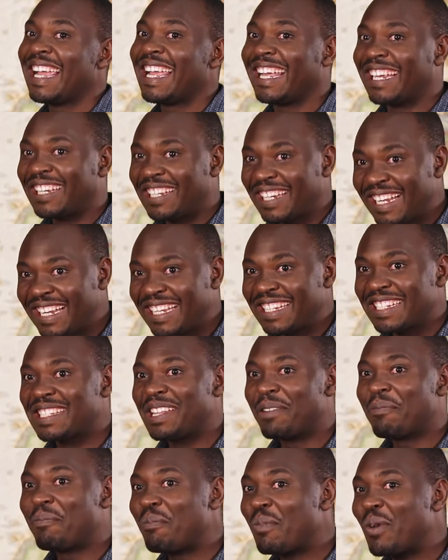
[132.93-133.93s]
It is
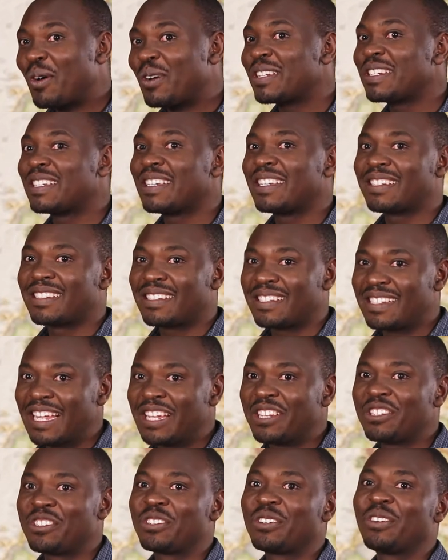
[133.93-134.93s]
the most
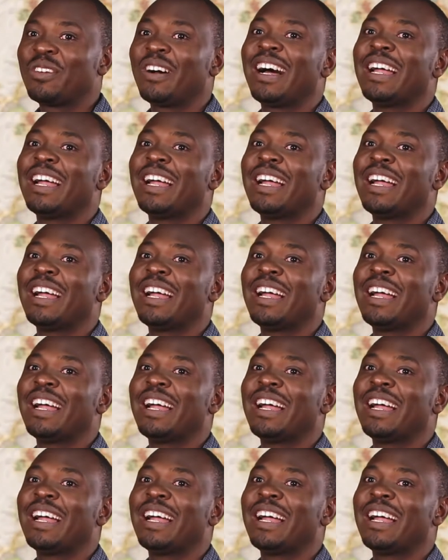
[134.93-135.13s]
essential